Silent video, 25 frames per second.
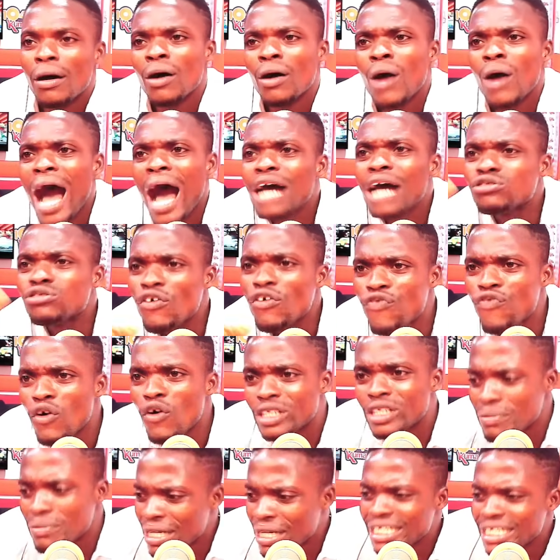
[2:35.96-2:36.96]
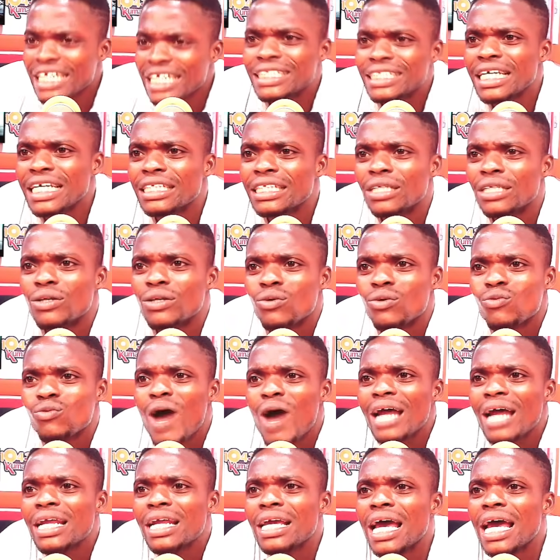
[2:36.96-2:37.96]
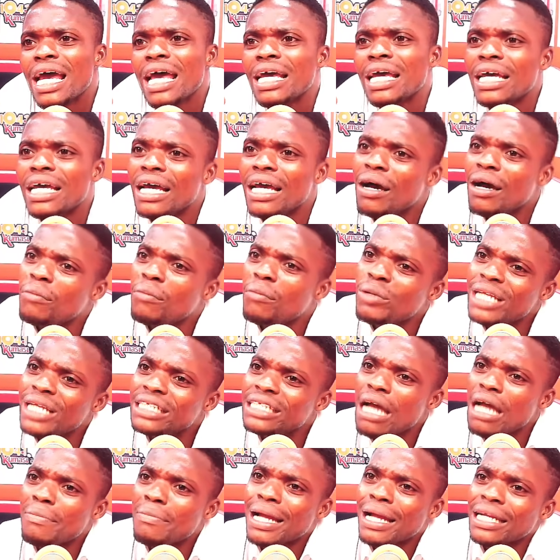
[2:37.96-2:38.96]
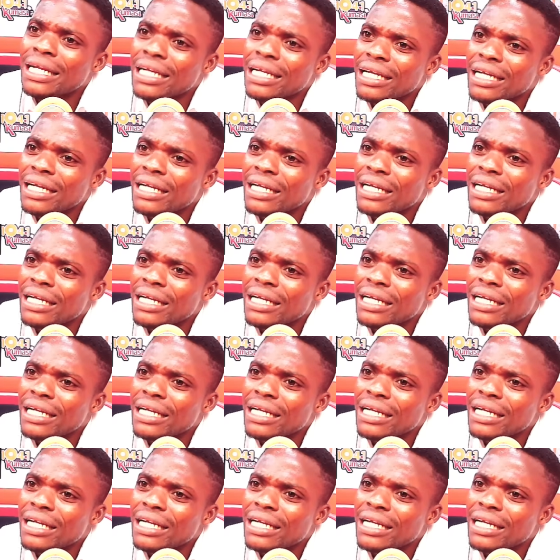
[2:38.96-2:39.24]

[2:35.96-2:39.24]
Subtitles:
How so folk to me this season? 1 year, my danger man.